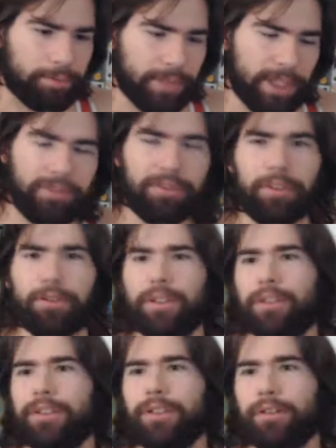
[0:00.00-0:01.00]
if you
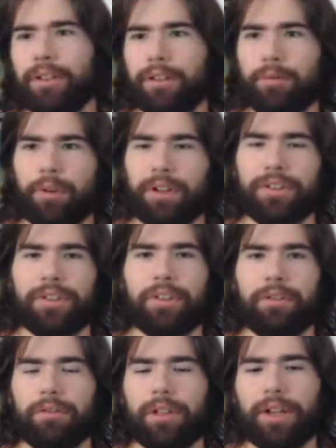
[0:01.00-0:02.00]
did tune in to watch this
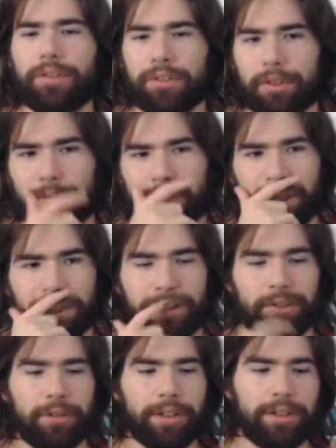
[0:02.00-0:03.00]
little live stream, thank
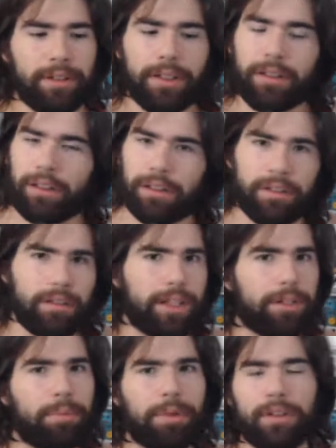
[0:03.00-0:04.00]
you, and click the
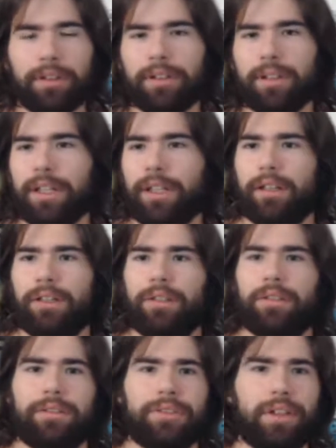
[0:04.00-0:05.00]
like button,
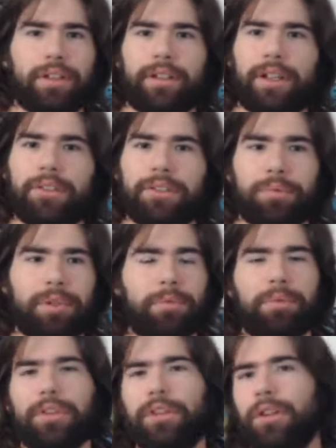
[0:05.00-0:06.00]
send it out to
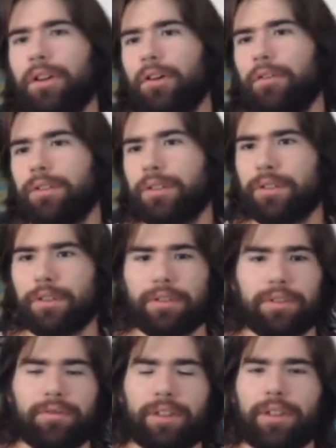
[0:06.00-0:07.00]
people you know, just
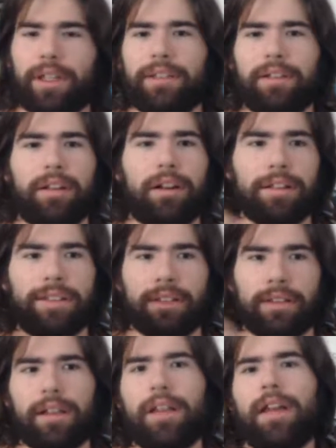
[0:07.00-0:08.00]
they like the
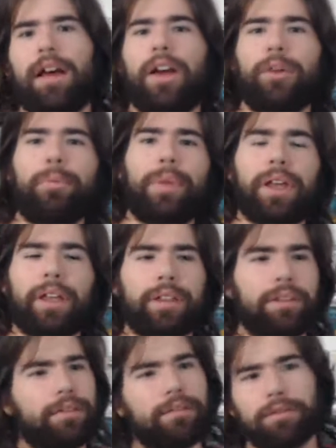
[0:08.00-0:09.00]
content I make,
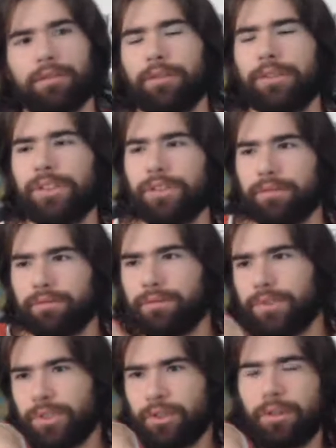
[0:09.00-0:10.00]
or just
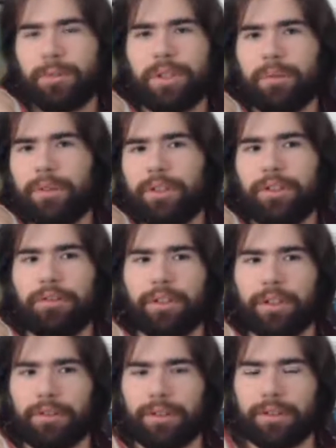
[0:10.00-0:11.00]
show them something new.
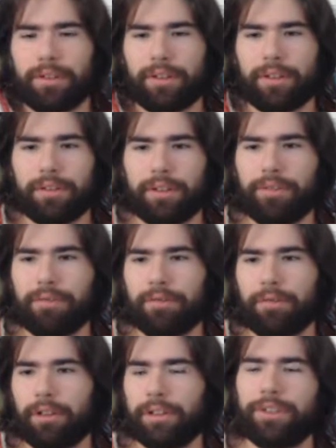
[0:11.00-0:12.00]
It's never
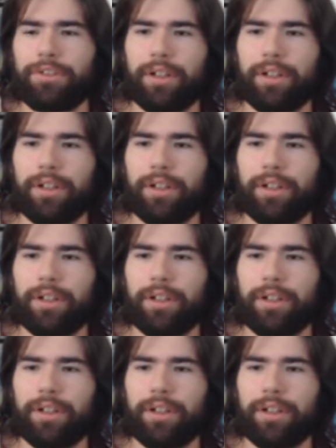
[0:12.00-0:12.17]
wrong to try